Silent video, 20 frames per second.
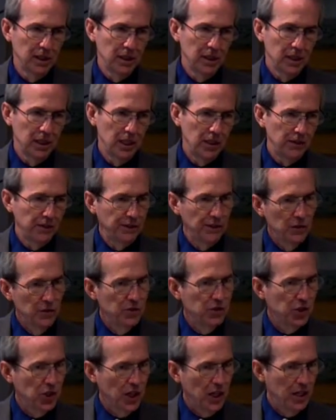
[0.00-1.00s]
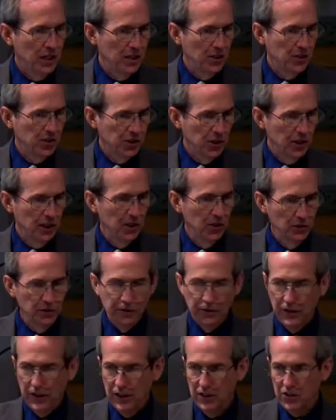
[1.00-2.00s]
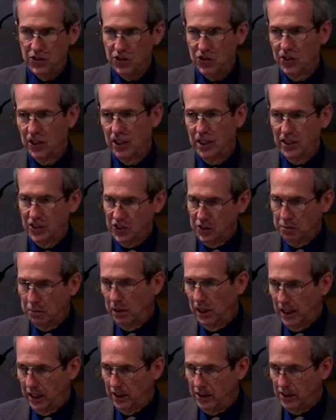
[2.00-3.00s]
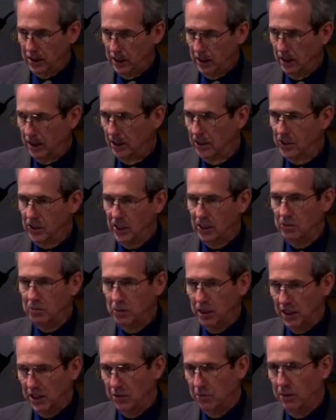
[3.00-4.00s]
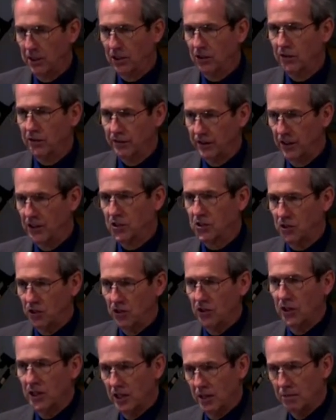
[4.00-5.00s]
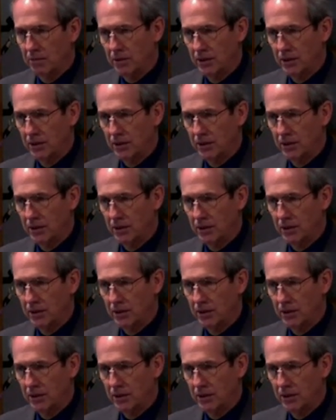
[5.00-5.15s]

Now, the food chain is the little fish that eats the plankton that's eaten by the bigger fish on up.